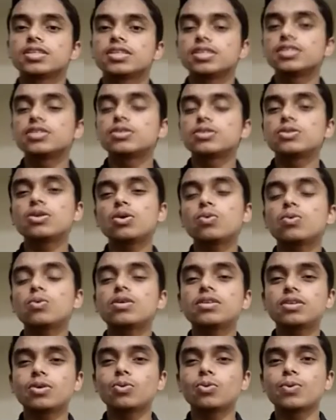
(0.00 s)
It's no
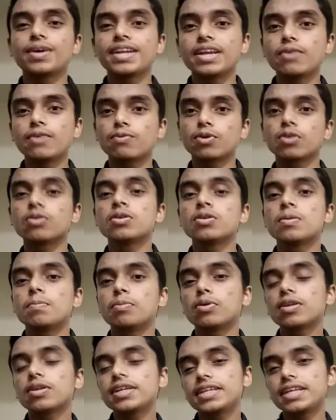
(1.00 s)
wonder whenever
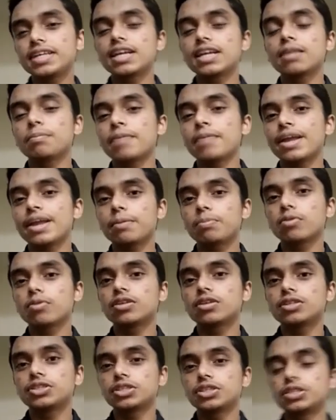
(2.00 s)
political
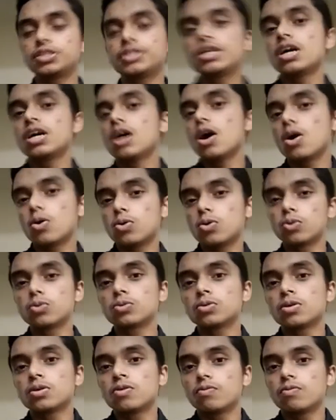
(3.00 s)
manipulation or